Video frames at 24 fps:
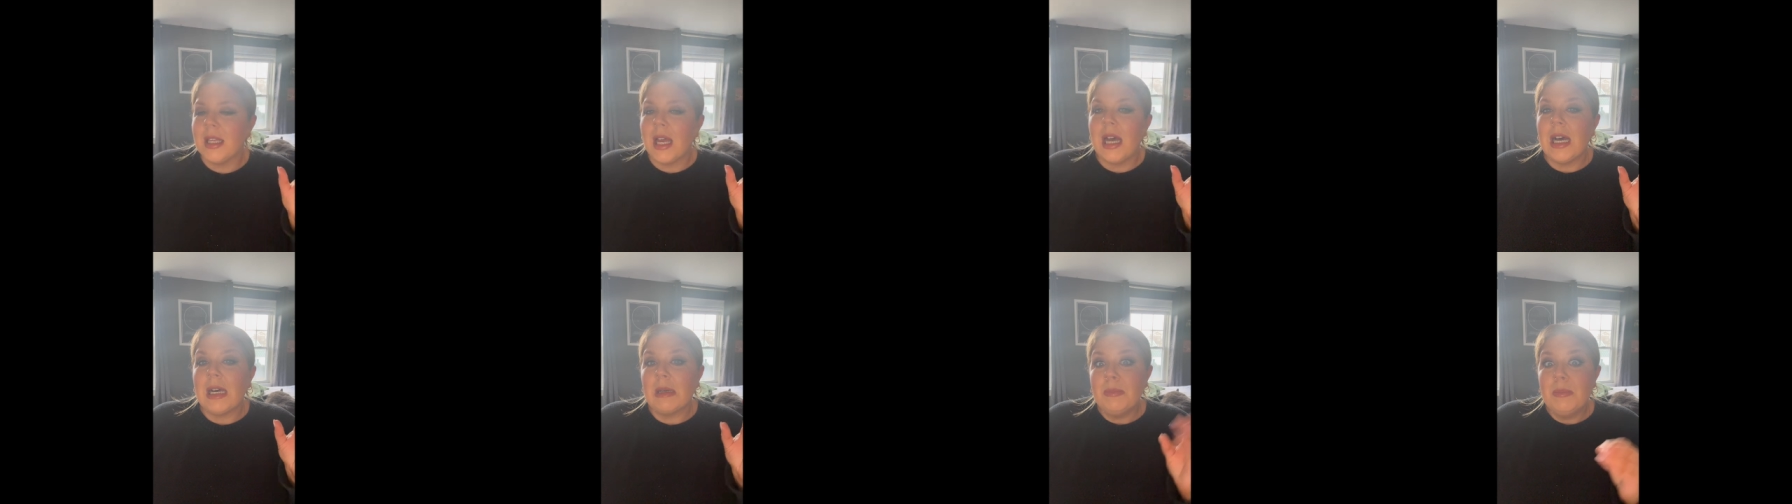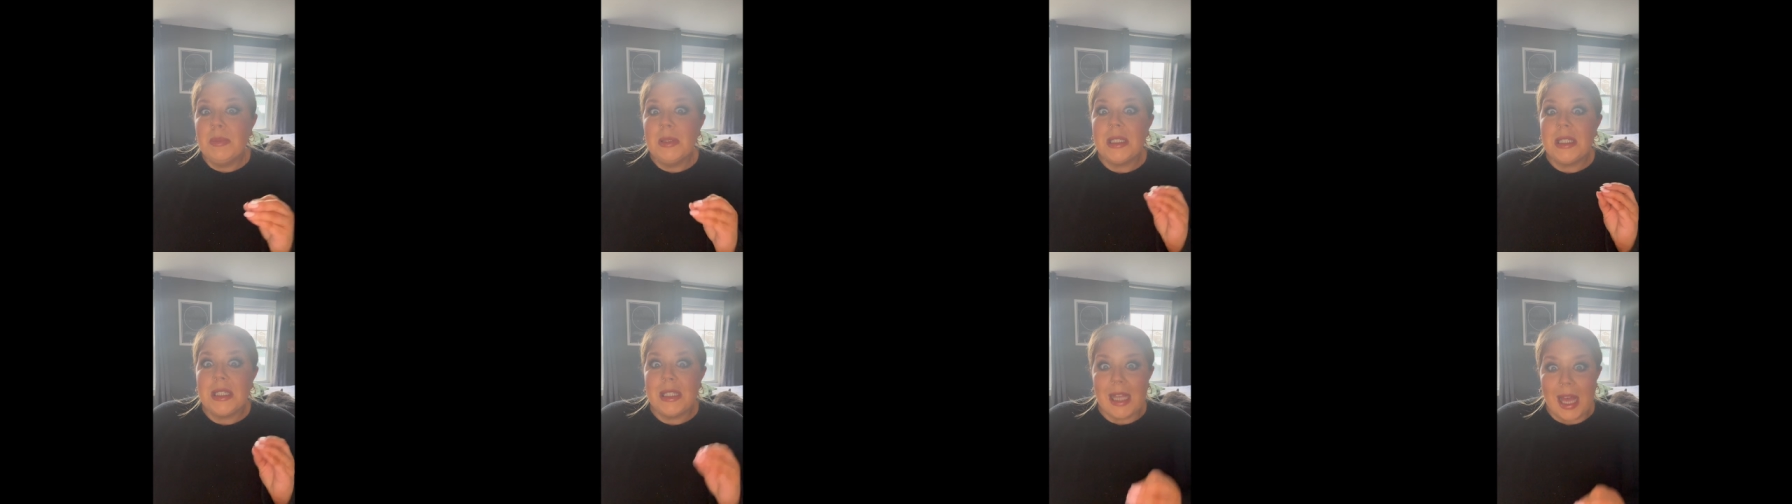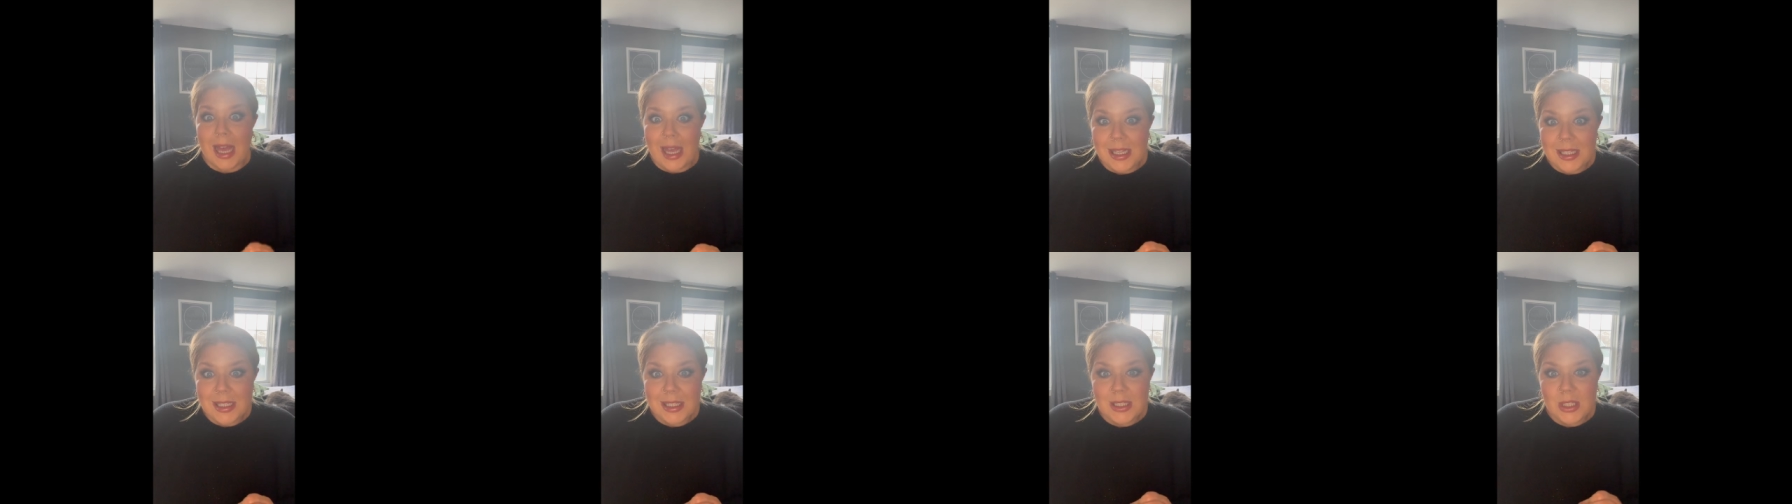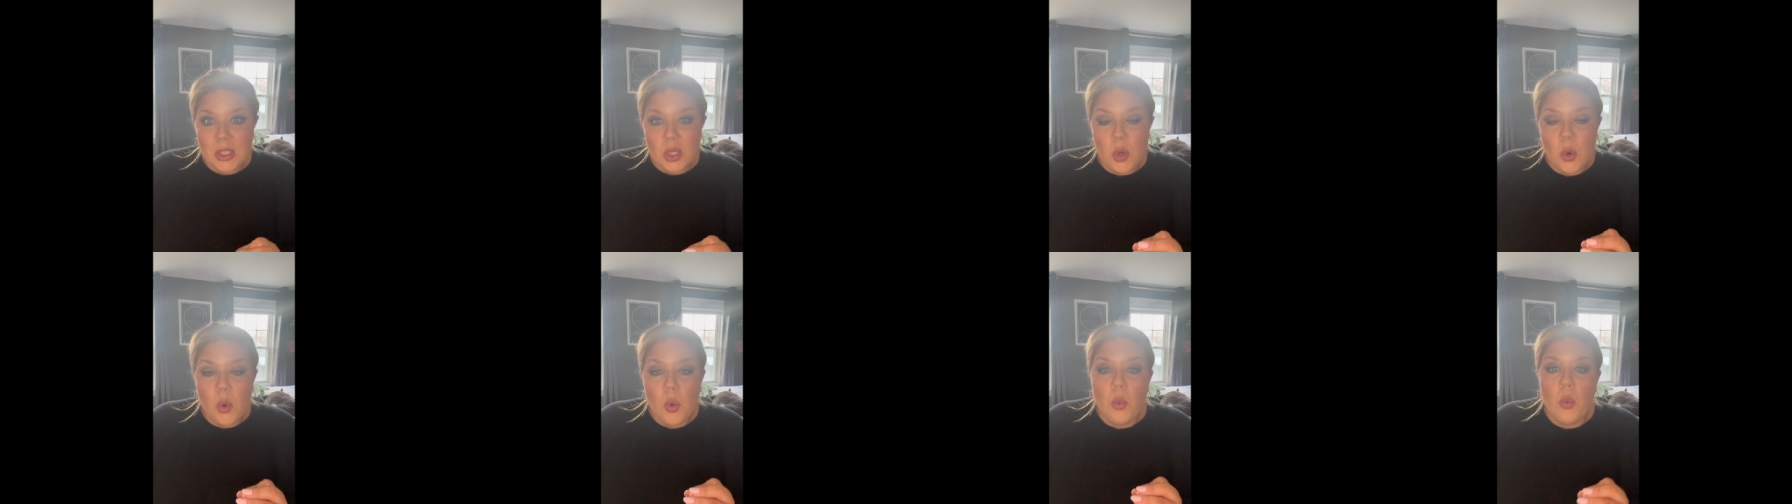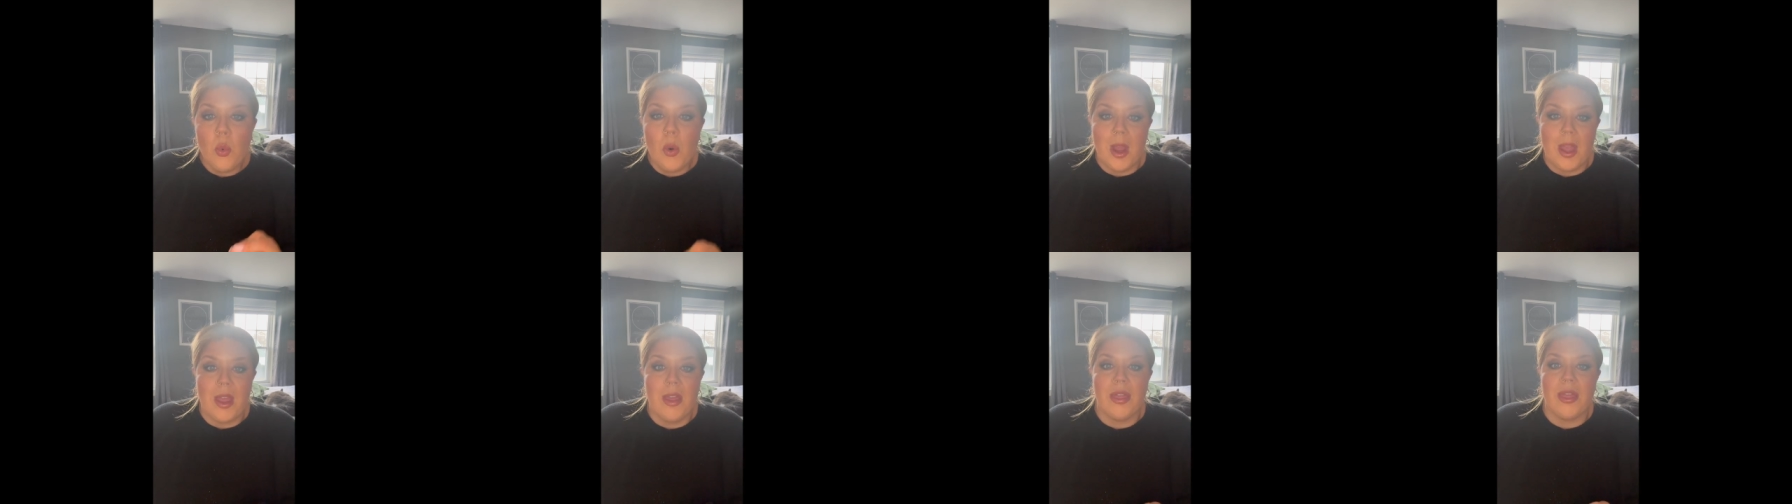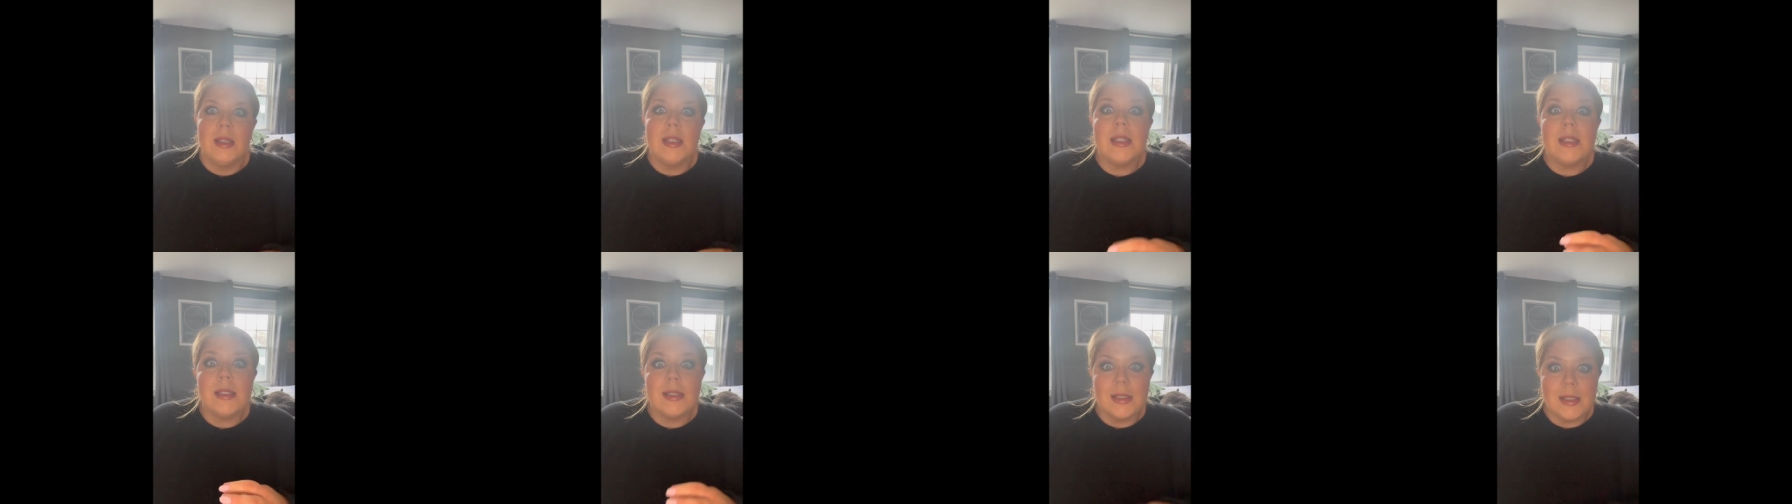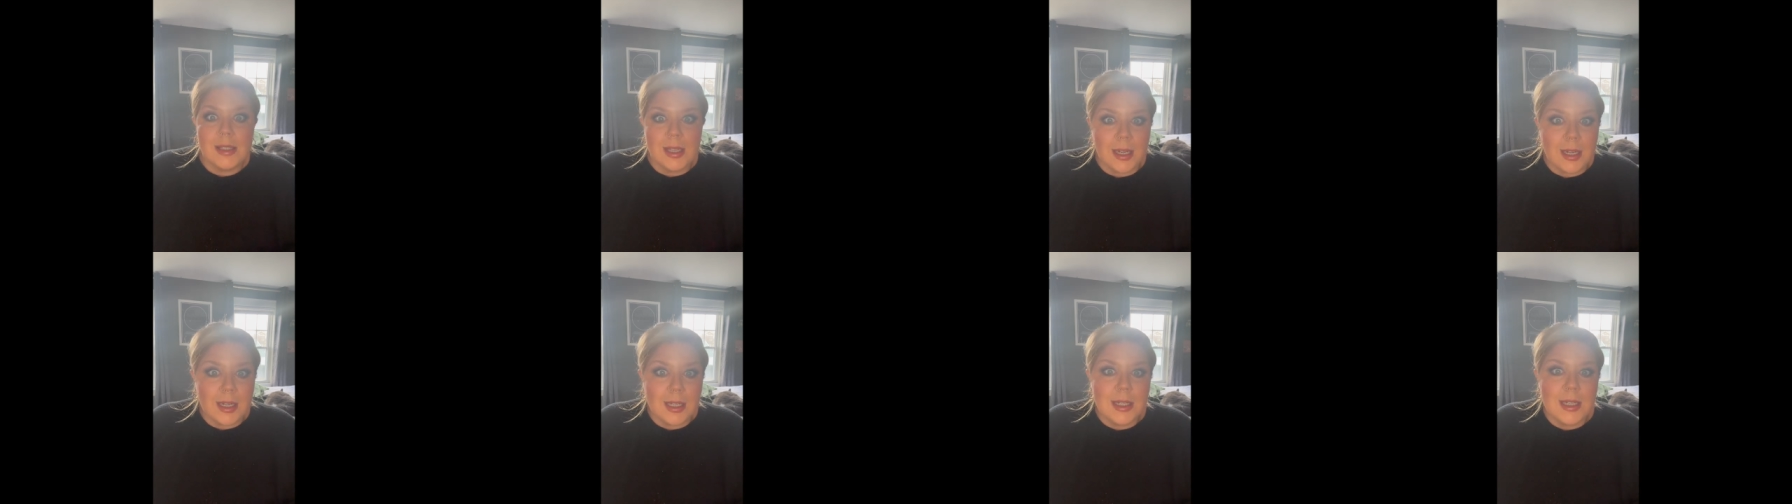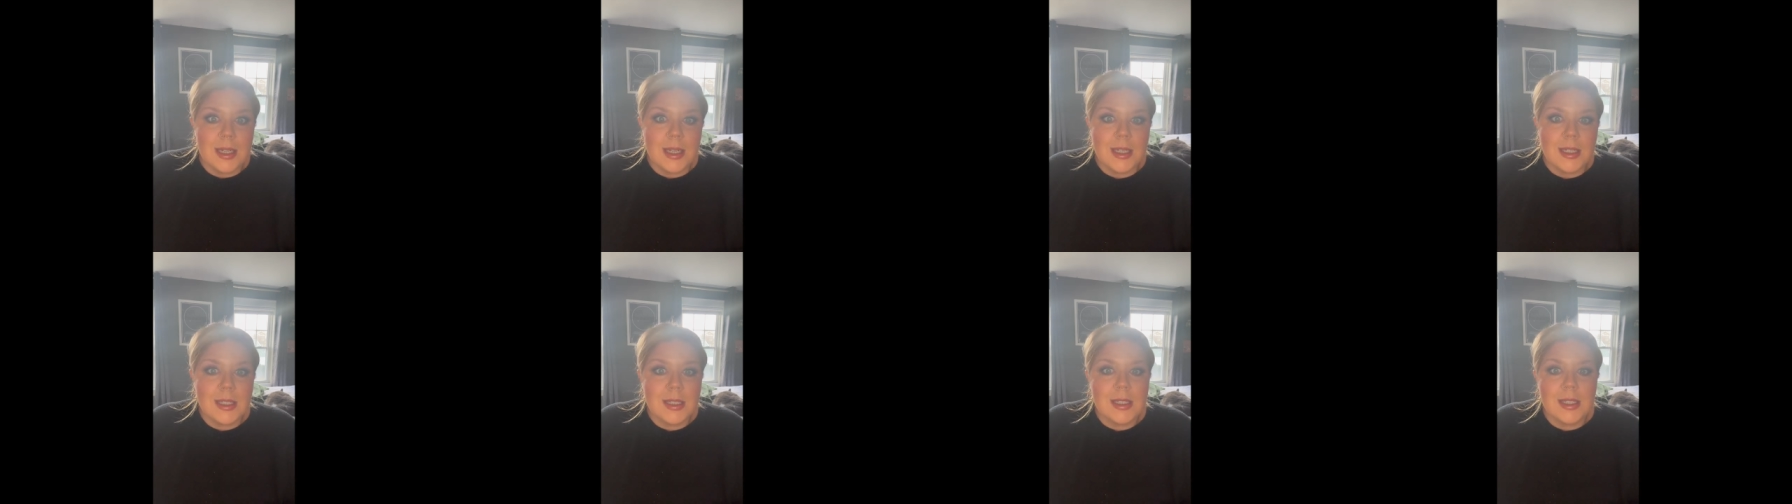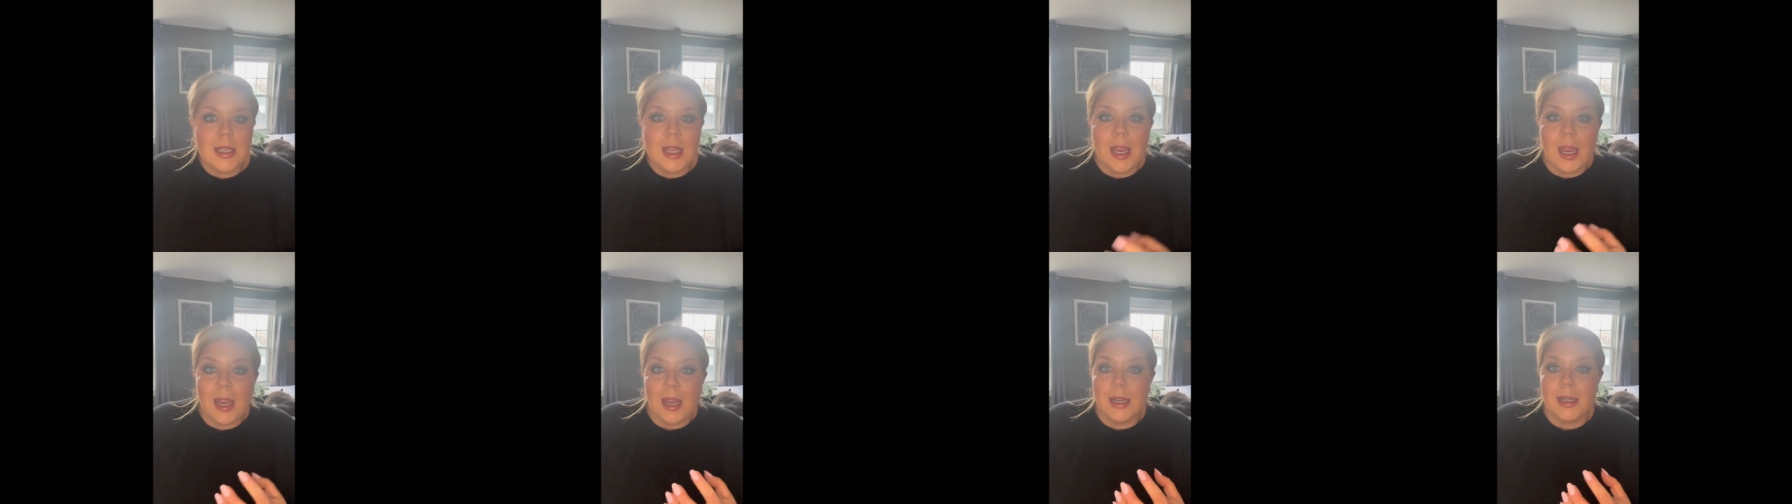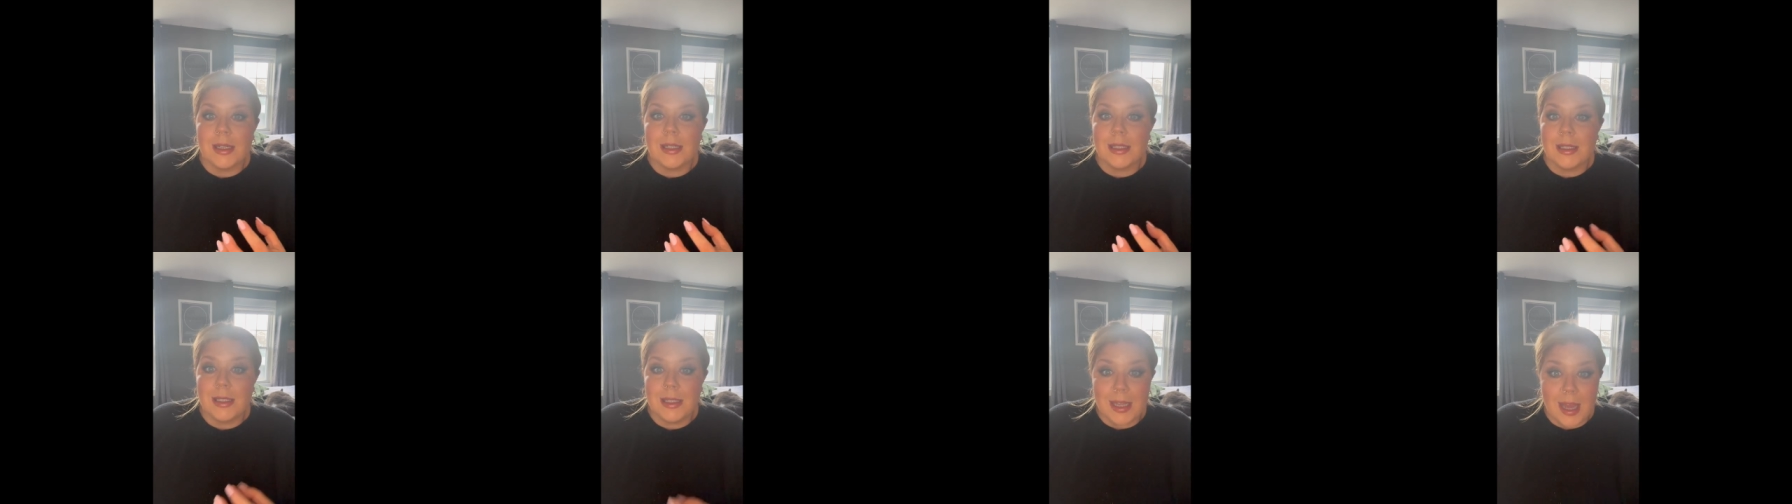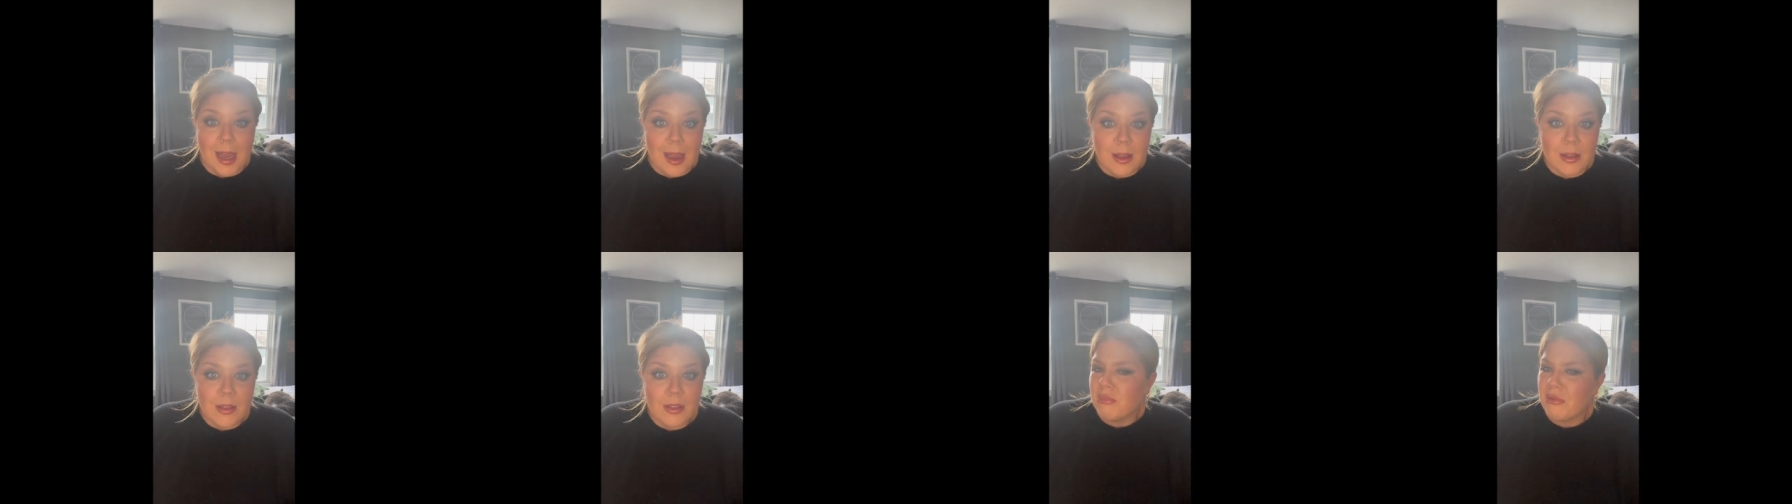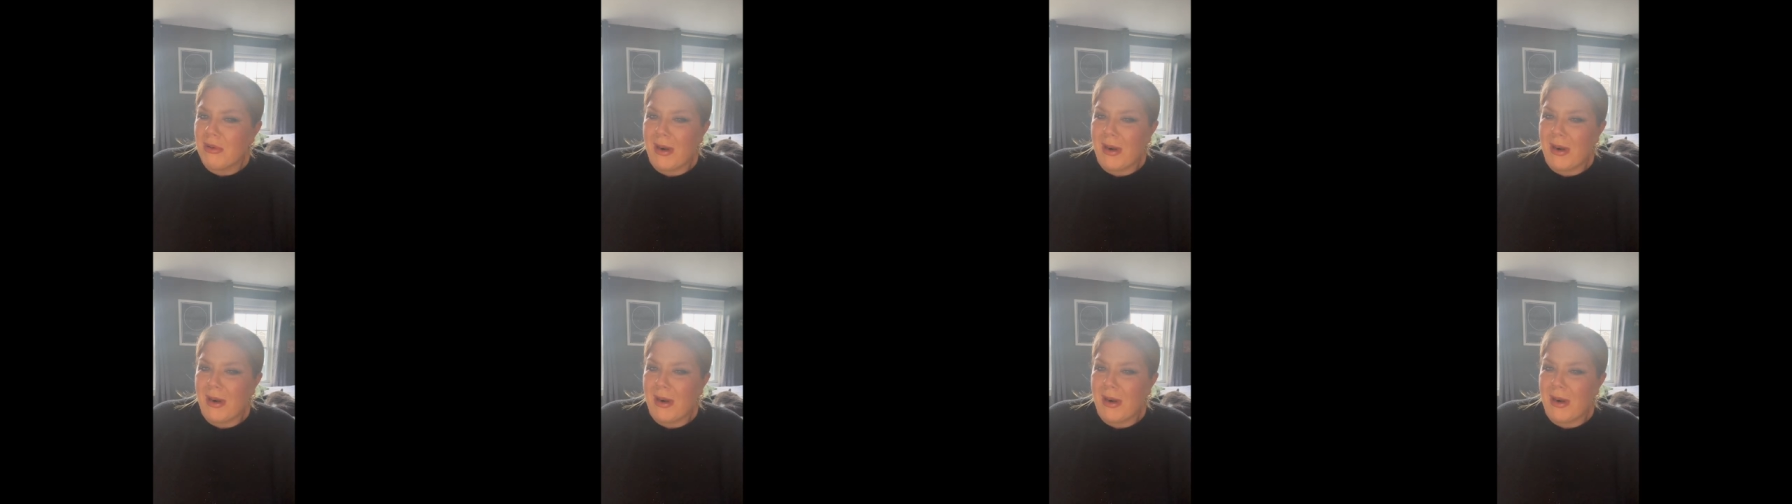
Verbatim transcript: obsessed with sickness and death,